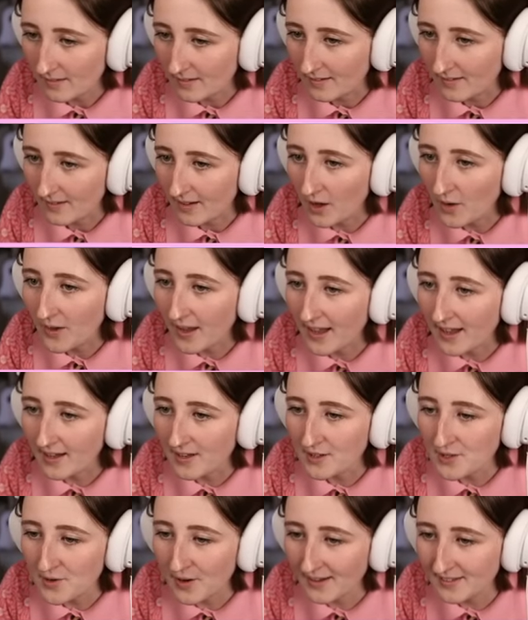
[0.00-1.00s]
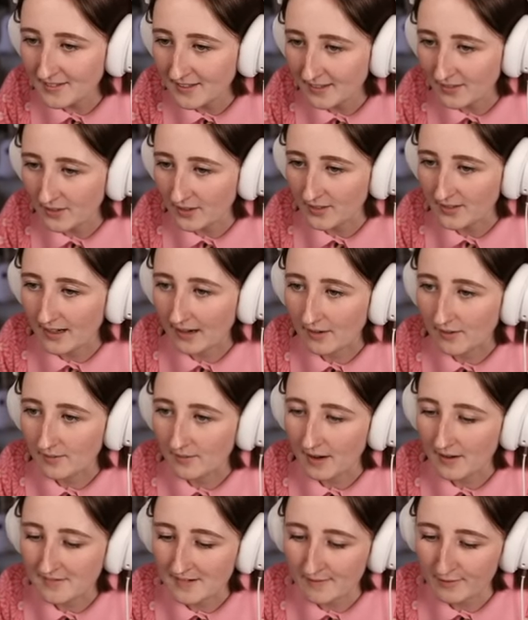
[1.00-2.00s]
Okay, you guys can look now.
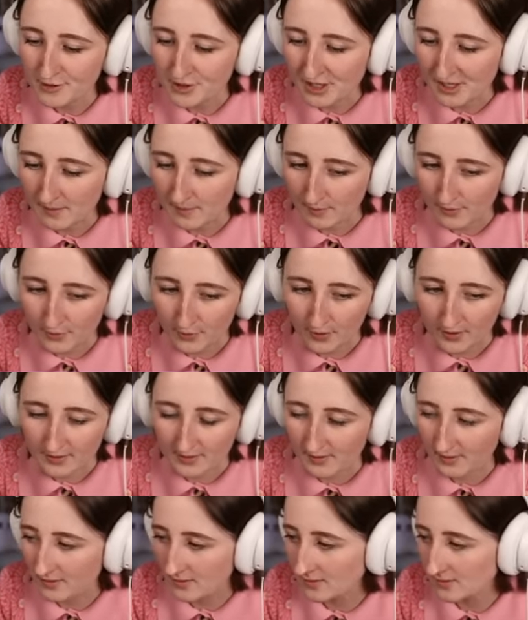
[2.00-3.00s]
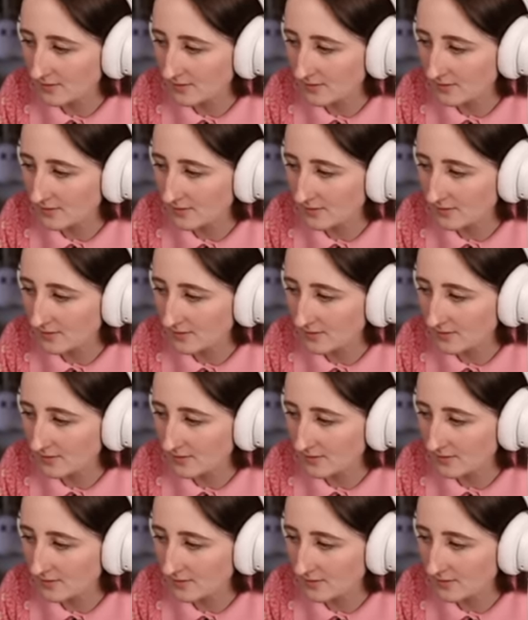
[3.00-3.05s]
I've never cheated before, so...